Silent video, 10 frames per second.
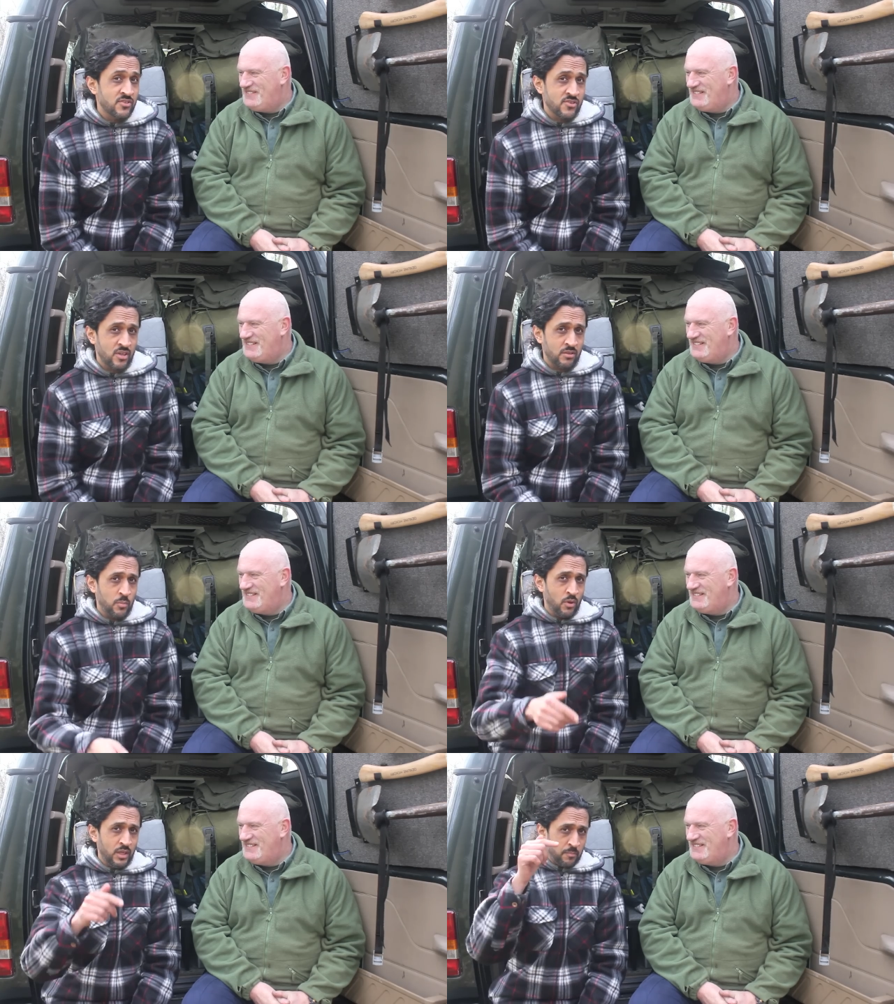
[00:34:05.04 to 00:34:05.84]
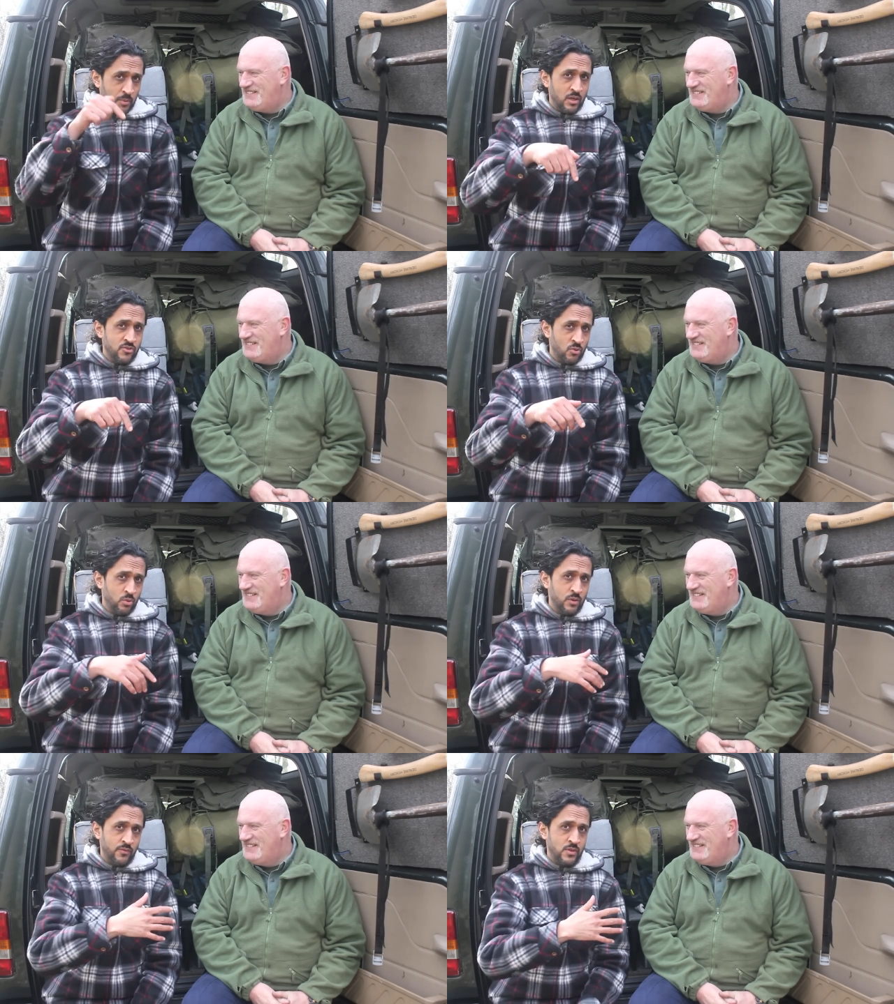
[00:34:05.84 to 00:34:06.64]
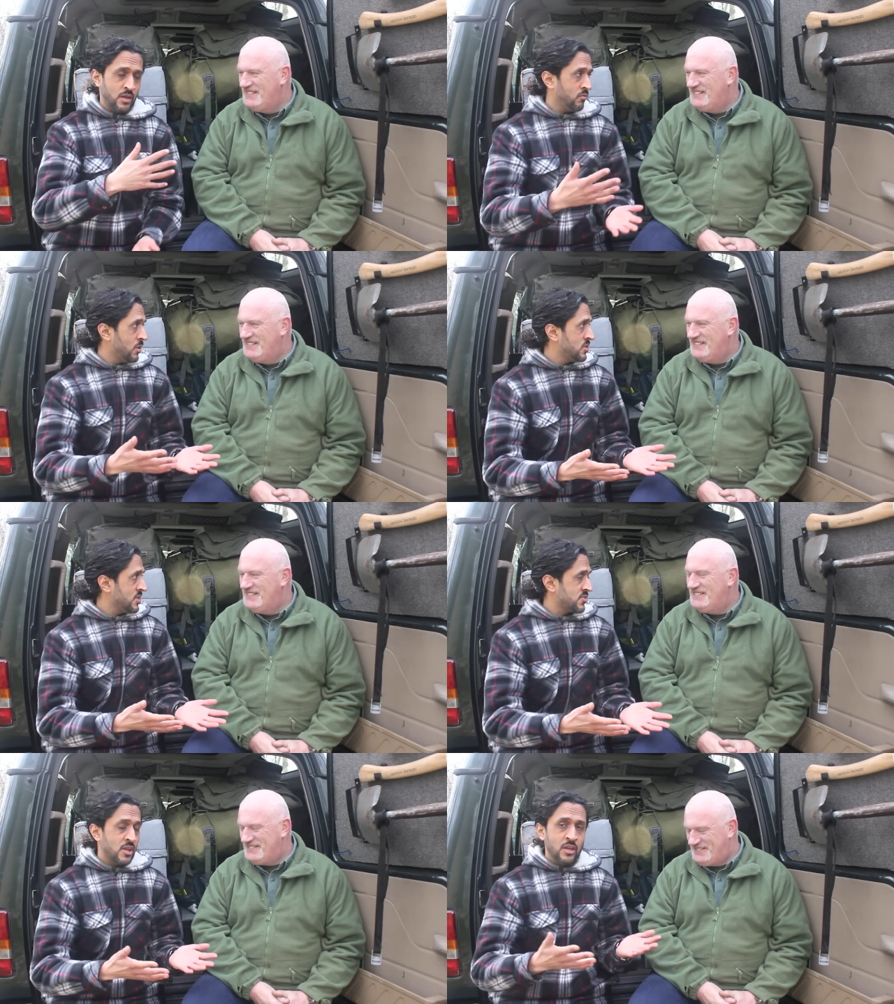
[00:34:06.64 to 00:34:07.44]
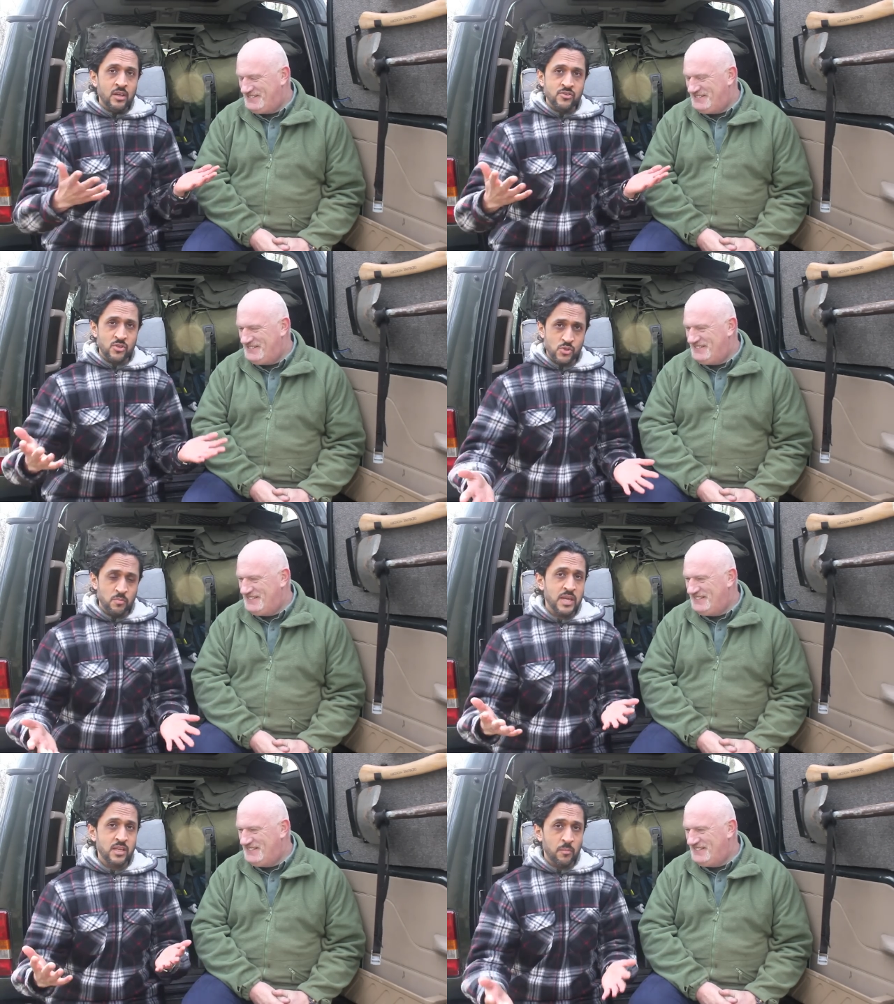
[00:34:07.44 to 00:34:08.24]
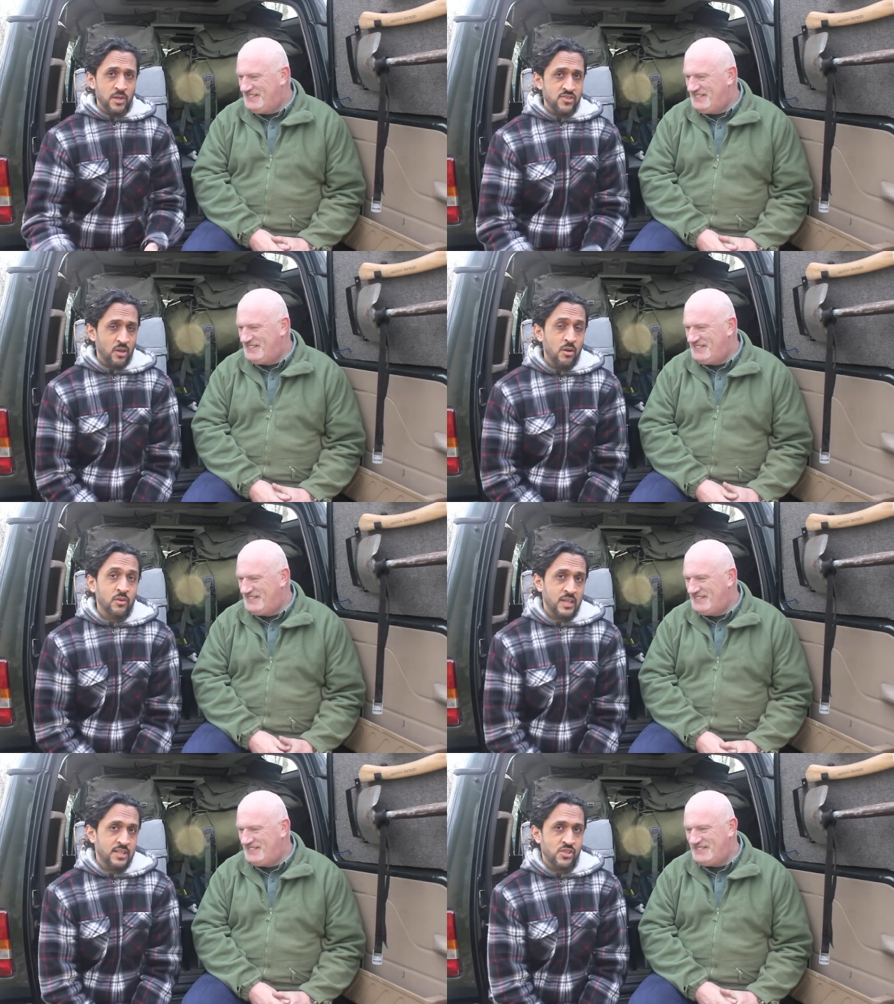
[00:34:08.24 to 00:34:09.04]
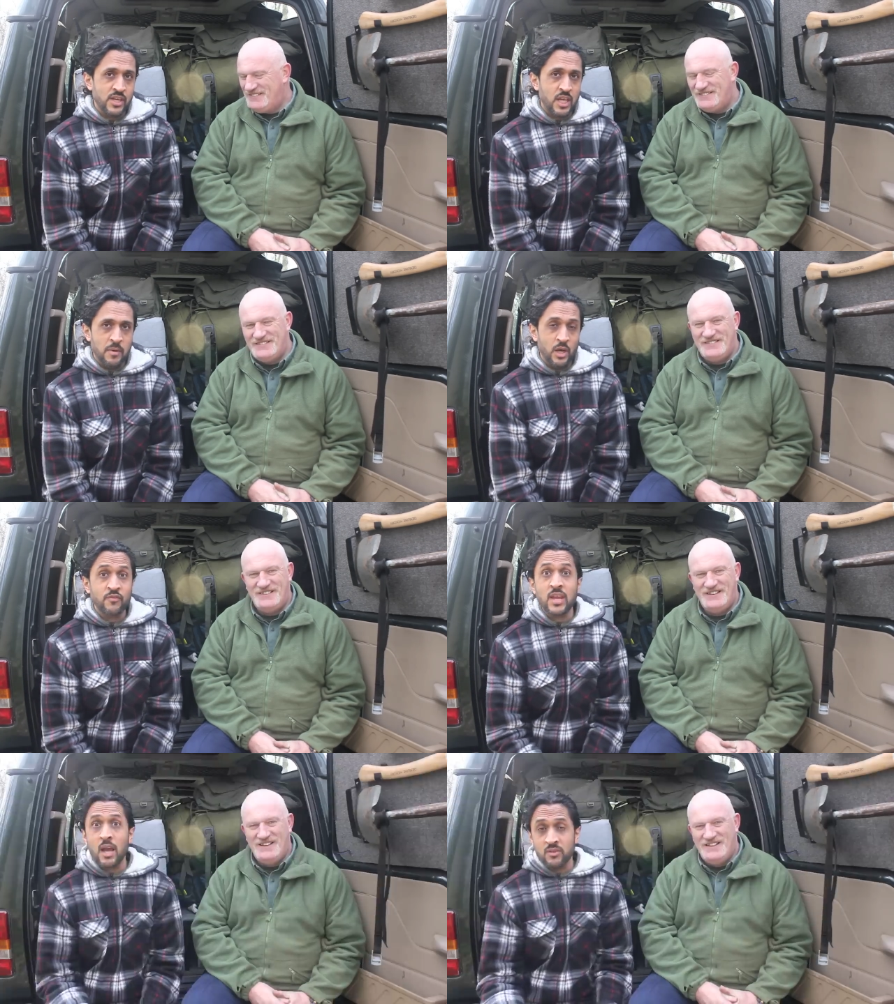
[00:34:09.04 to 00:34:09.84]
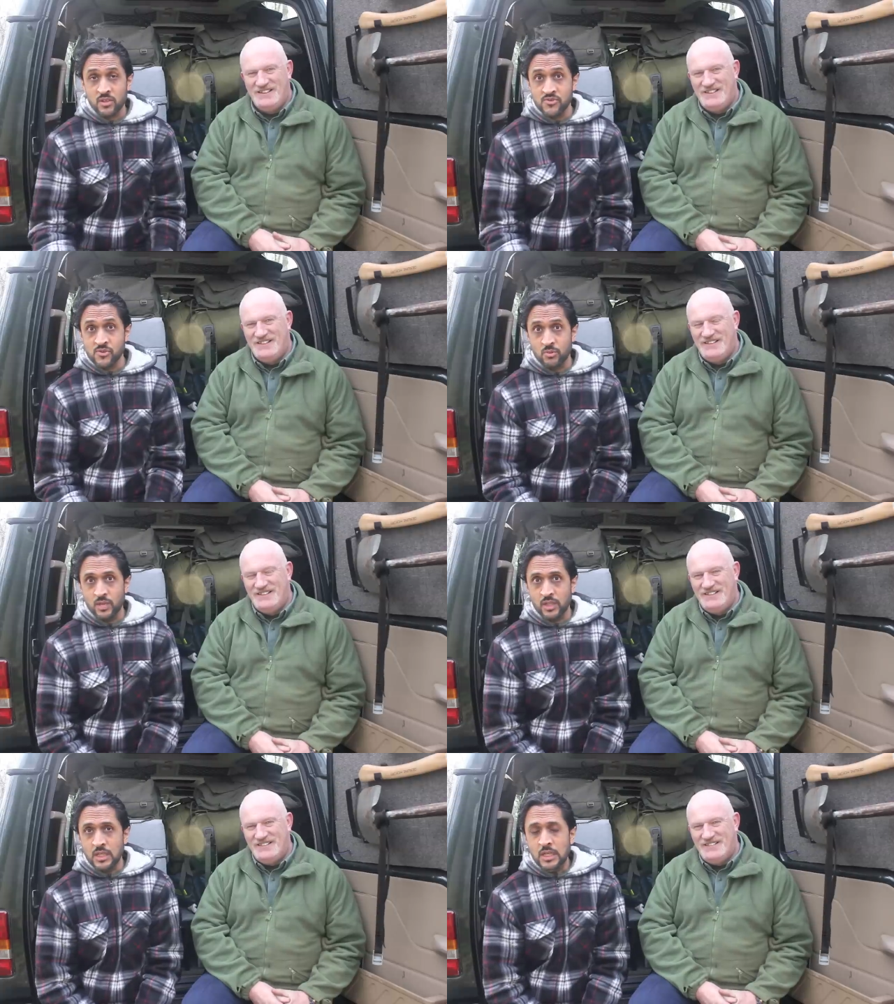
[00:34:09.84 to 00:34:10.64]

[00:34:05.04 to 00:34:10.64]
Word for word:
Speaker 1: to say, I'm gonna put a link below to all of, you know, Roach's social media. Please go and check him out if you haven't done so already.